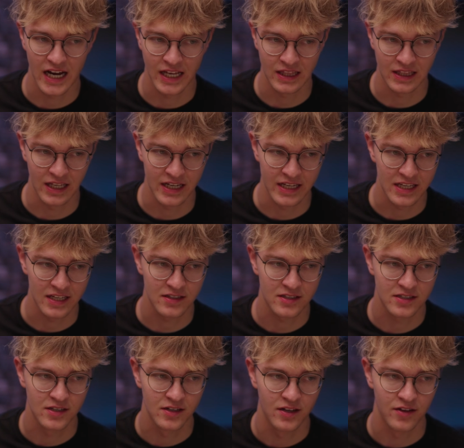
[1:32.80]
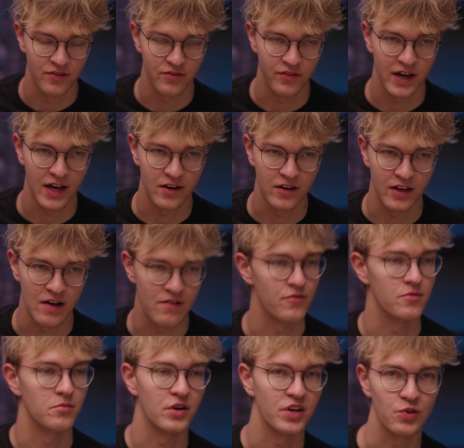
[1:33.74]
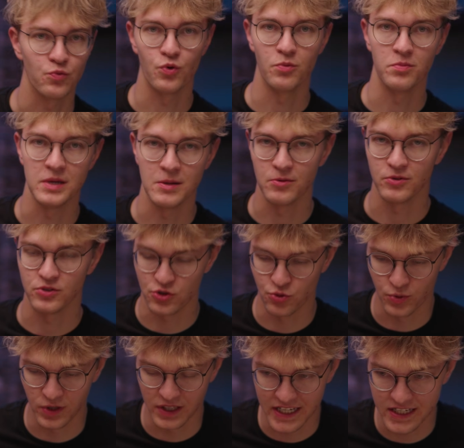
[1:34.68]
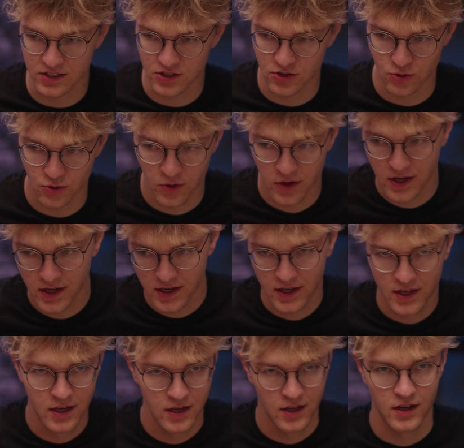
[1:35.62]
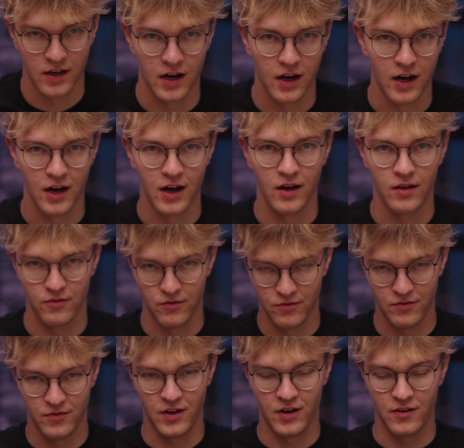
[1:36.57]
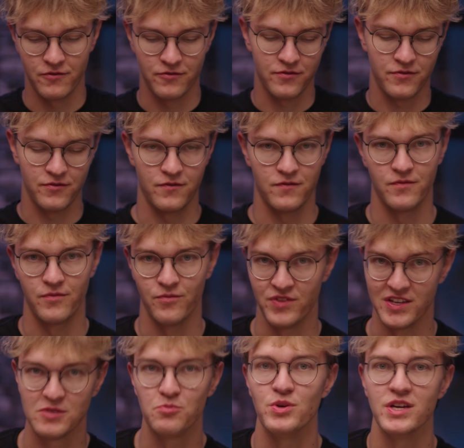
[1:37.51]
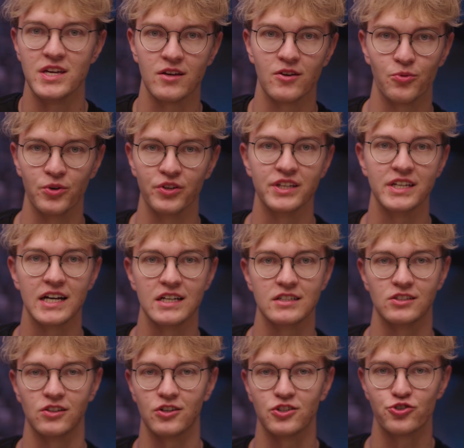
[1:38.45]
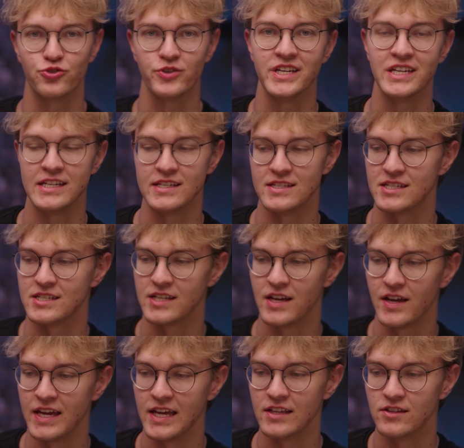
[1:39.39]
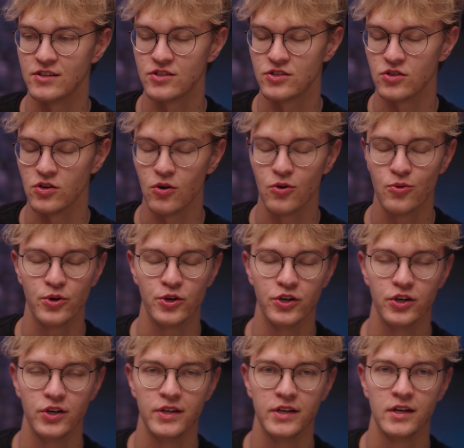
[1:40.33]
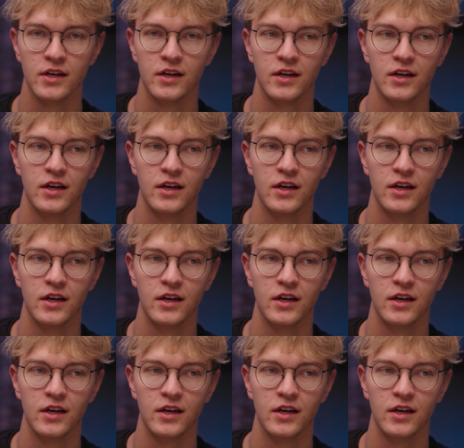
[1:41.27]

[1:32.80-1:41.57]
I like it, that everybody will be able to relate to, of this being a really nice luxury, is it's so good